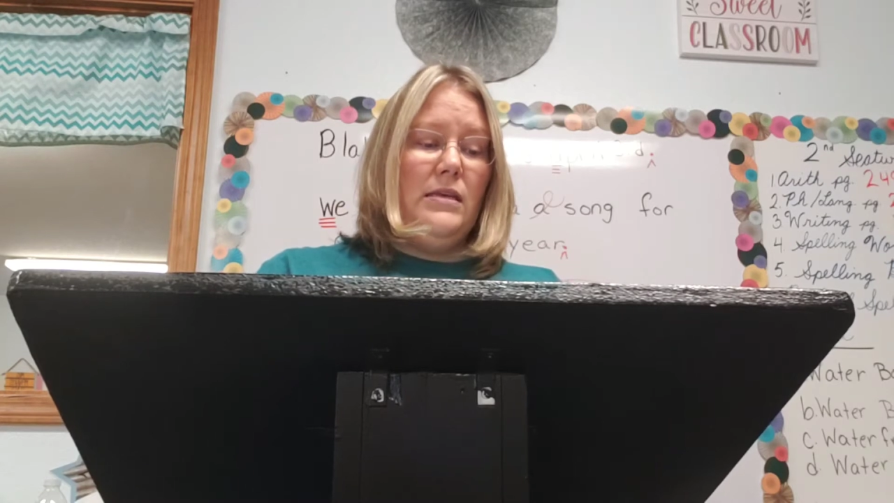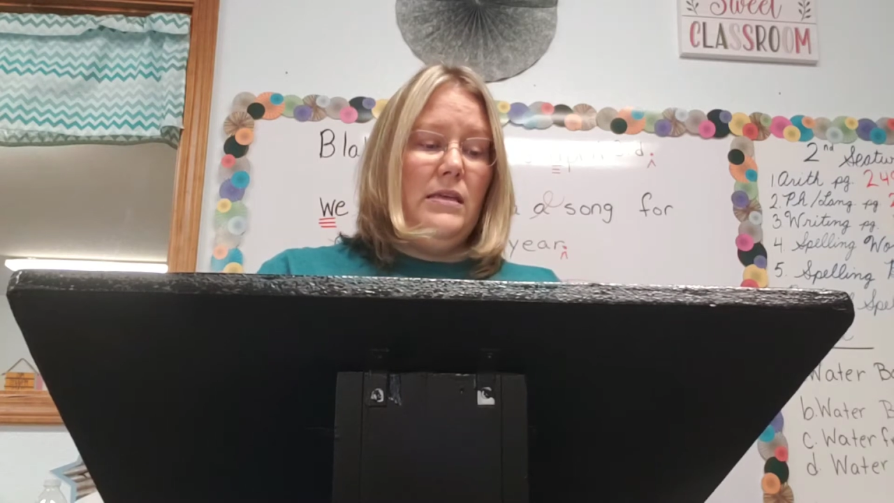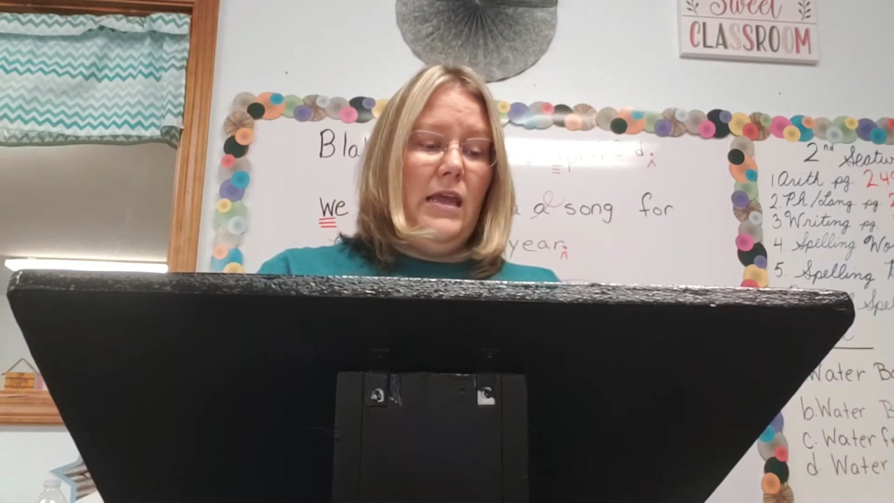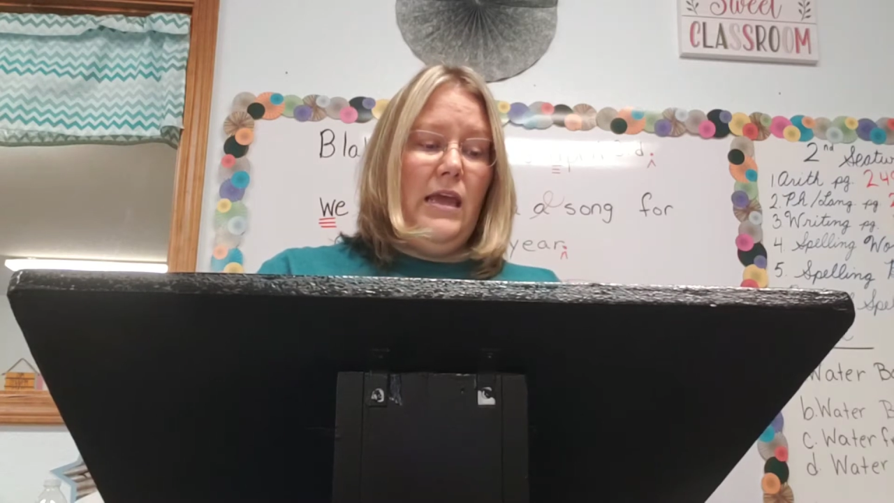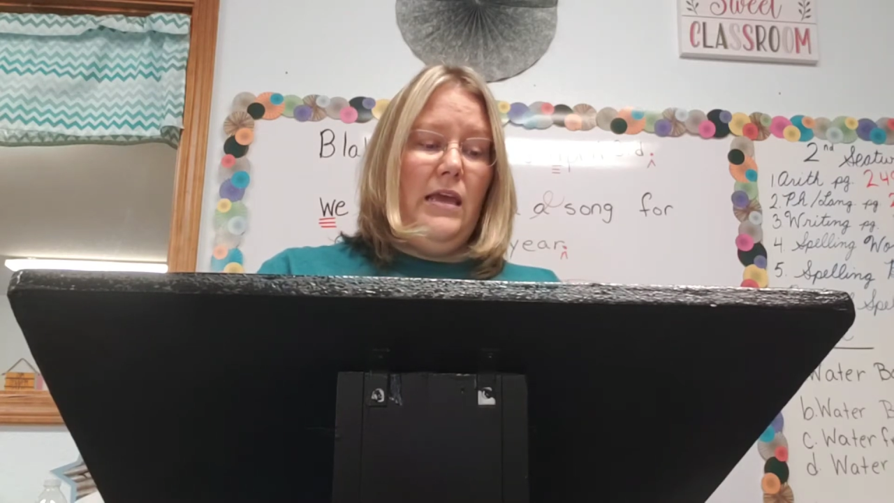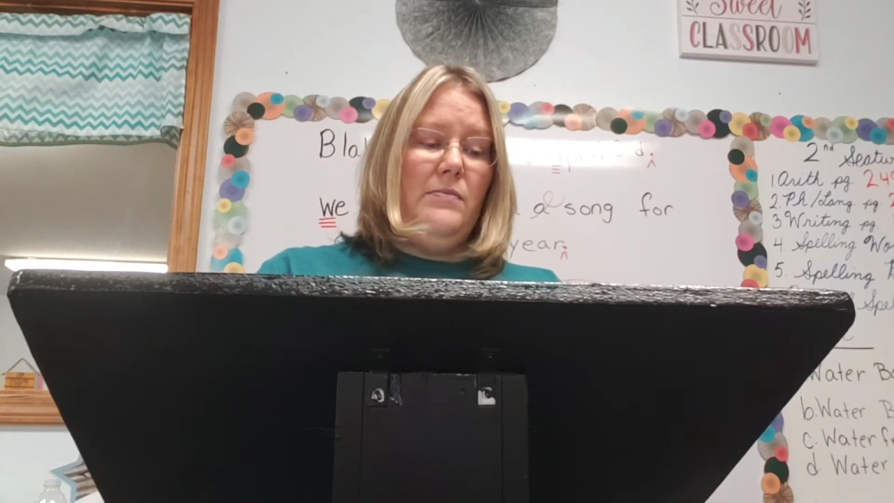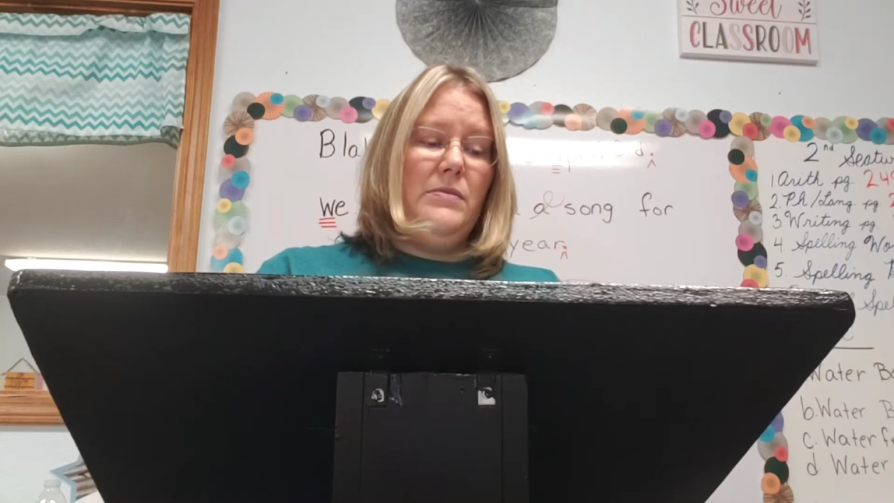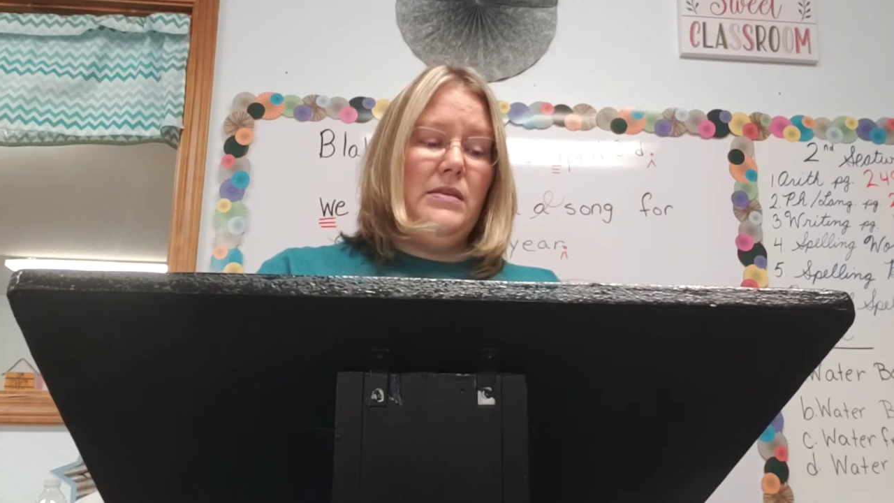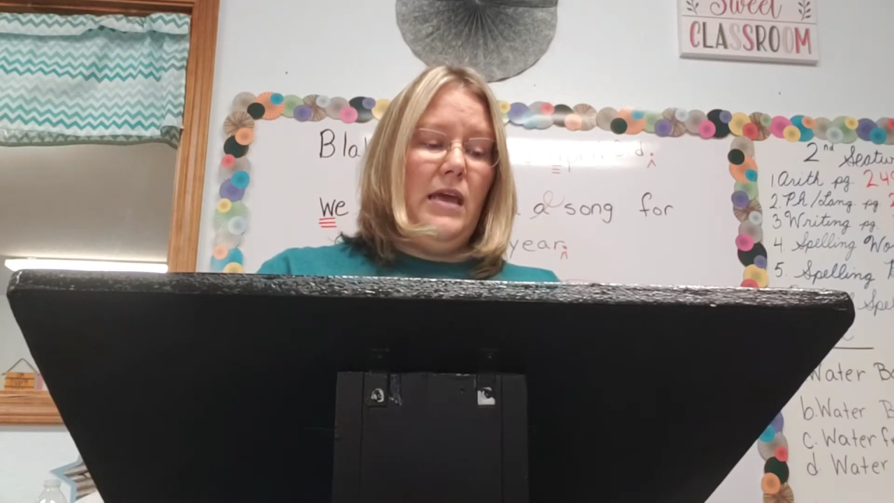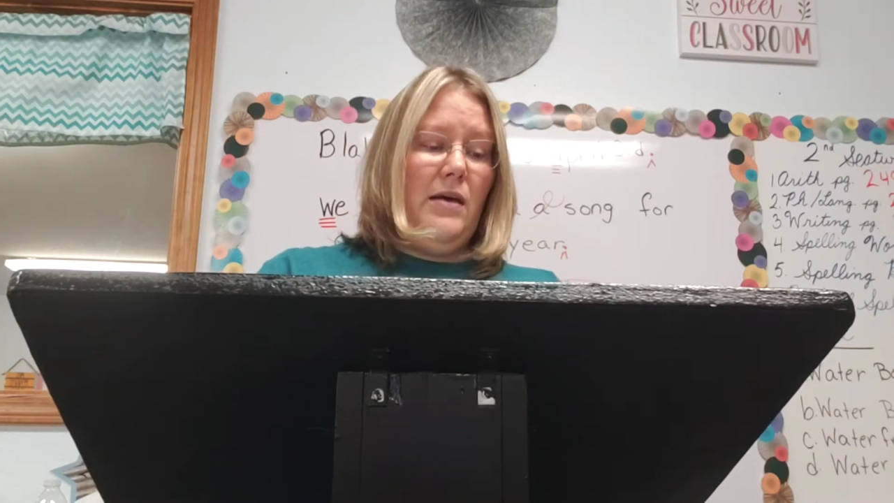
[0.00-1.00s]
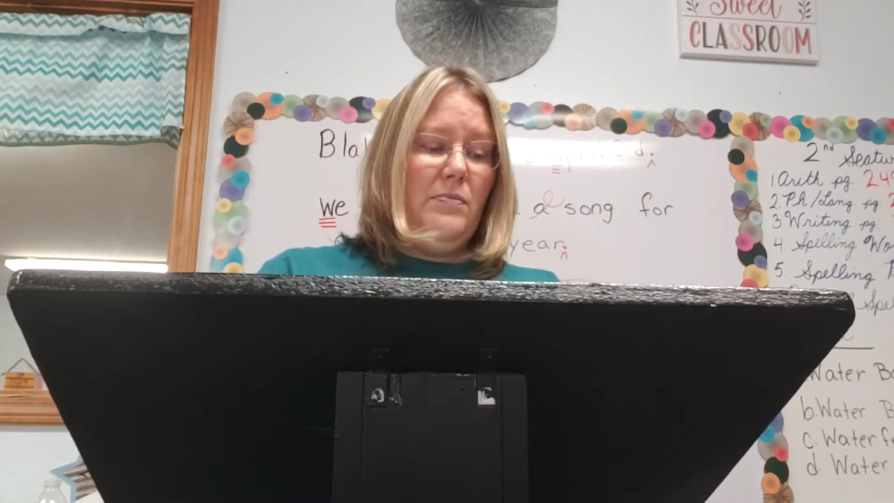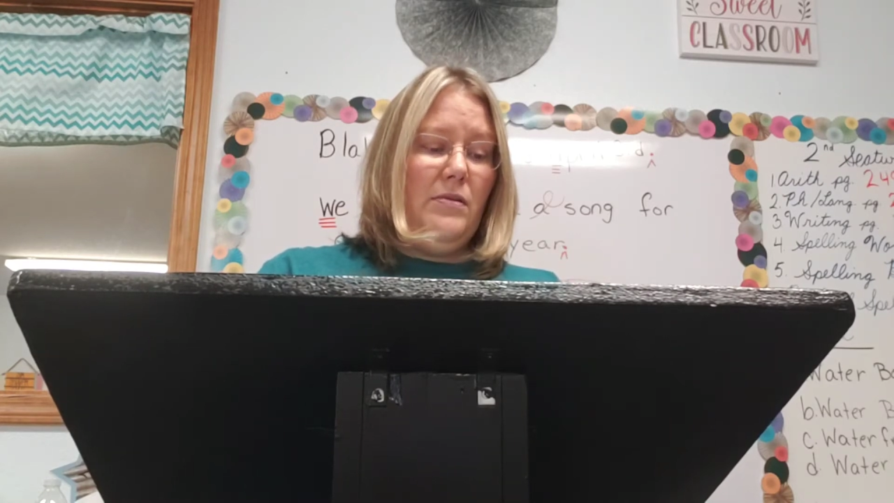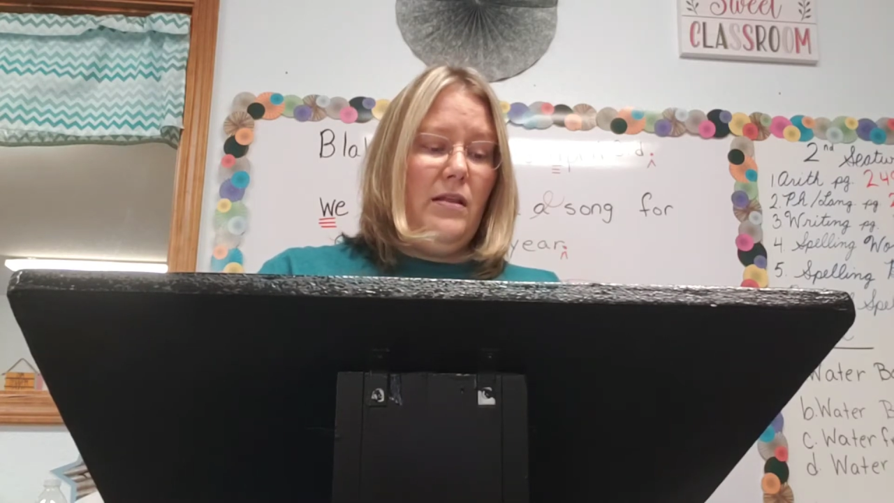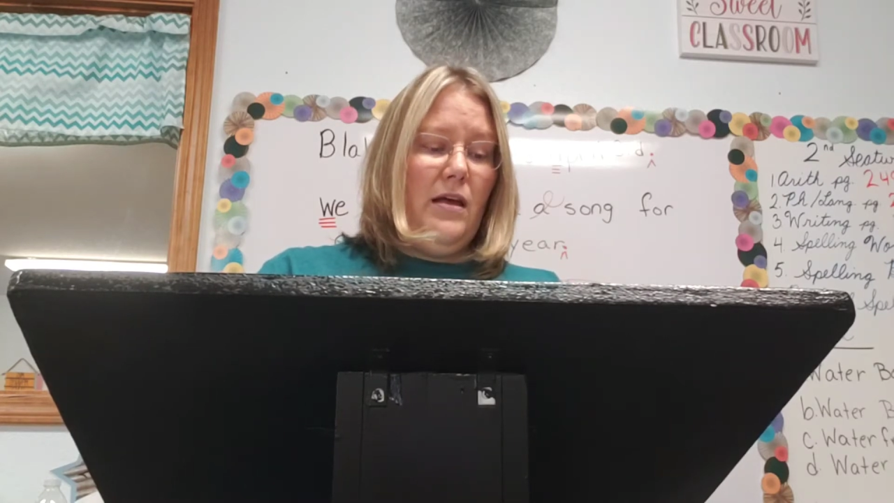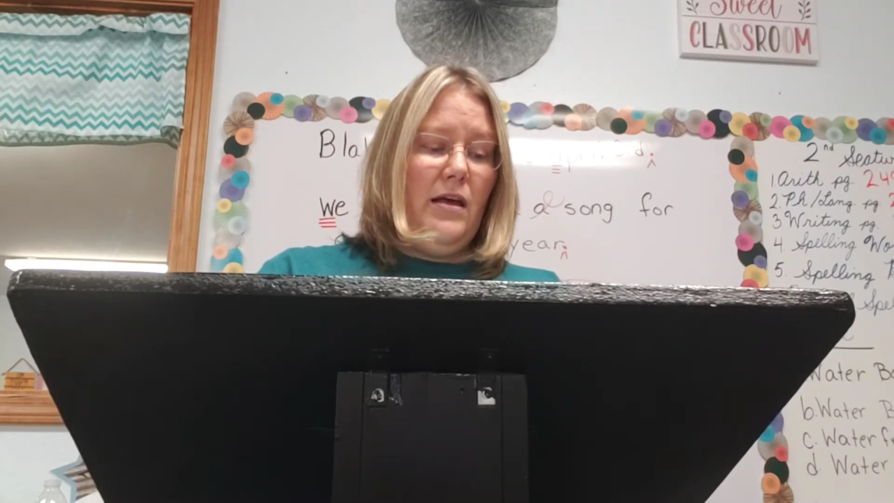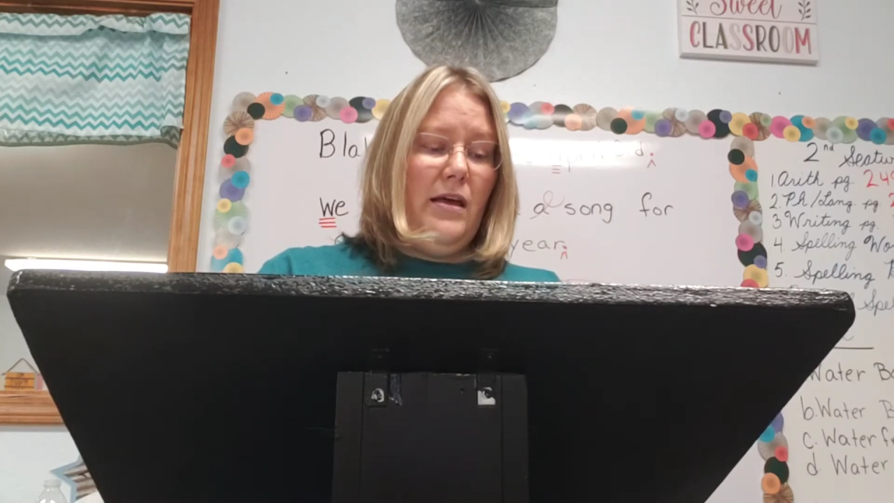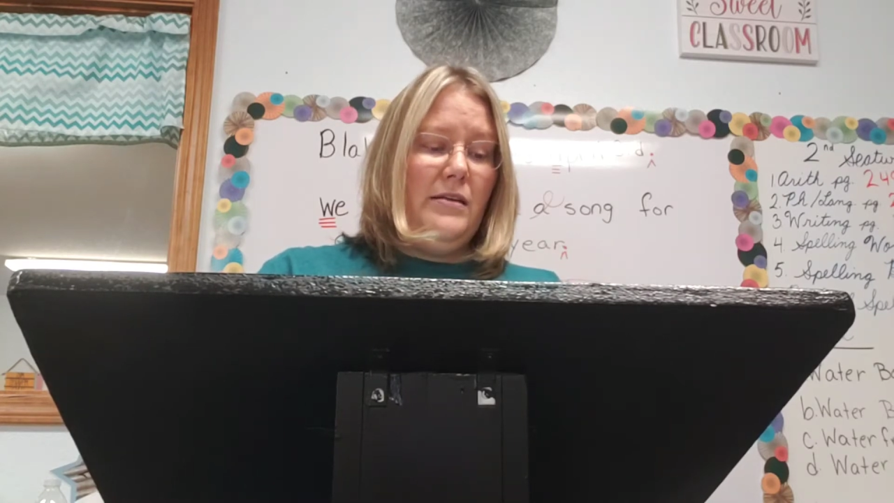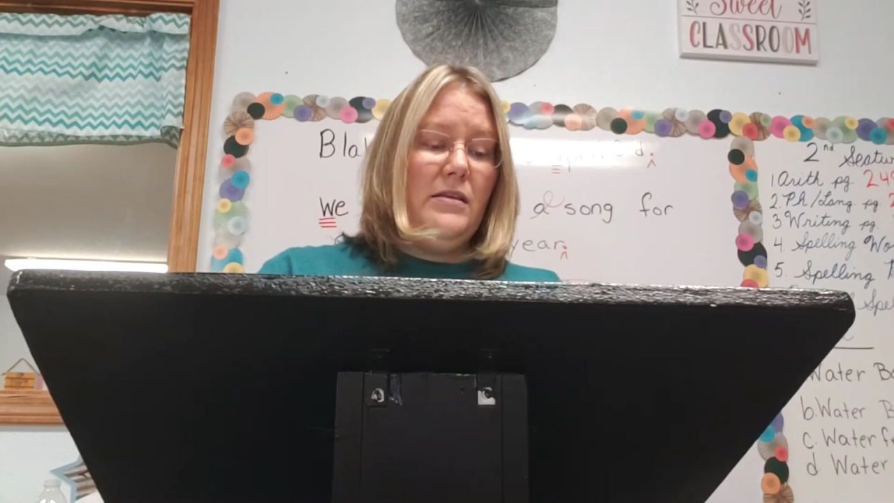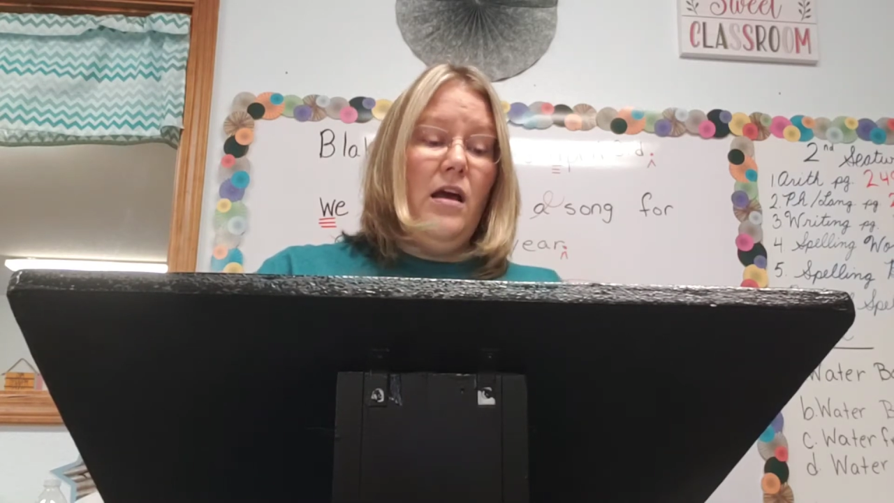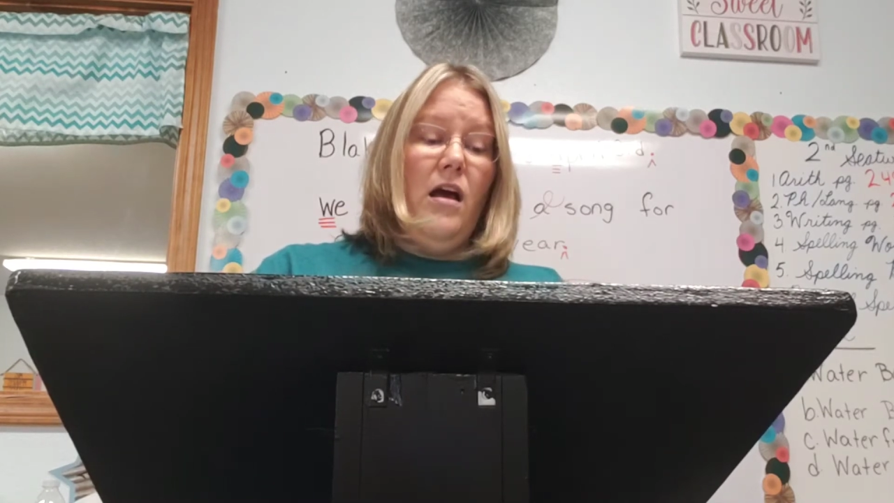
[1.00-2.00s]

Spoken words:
names, capitalized,